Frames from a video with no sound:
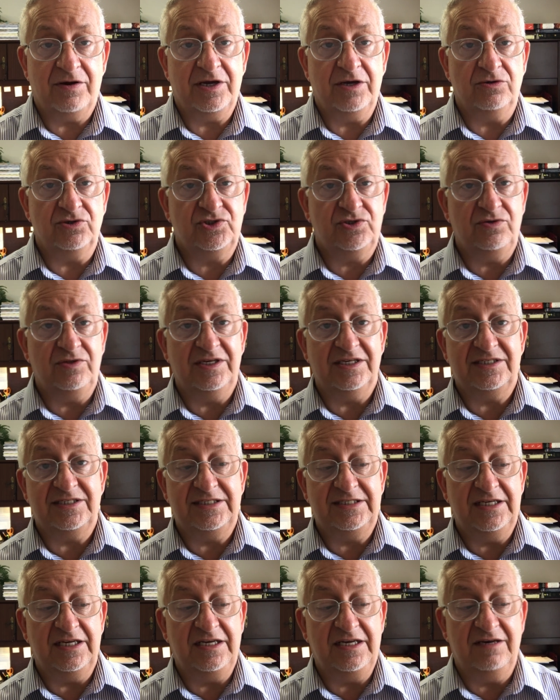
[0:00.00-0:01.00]
He goes through this
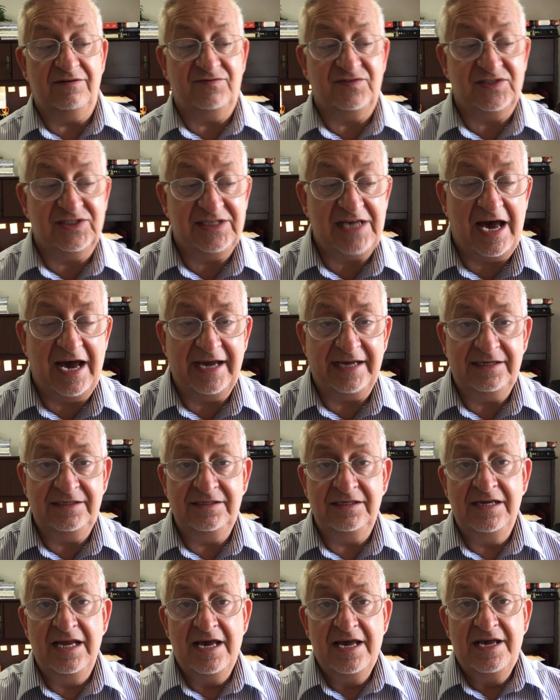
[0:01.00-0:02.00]
city of
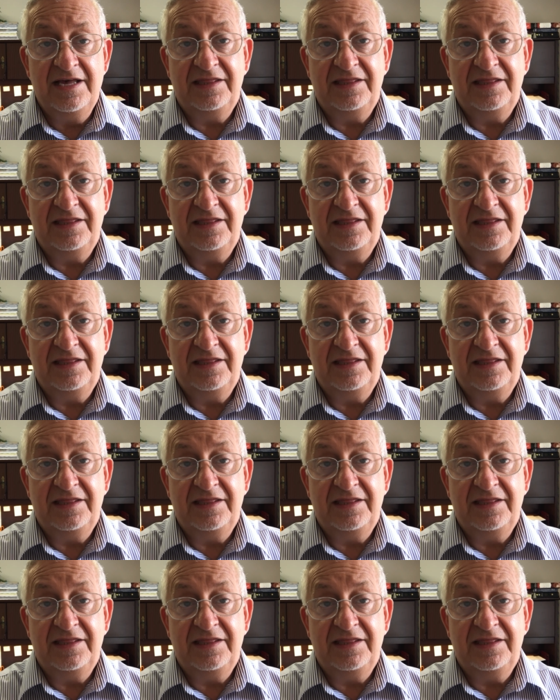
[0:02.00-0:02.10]
Sidon.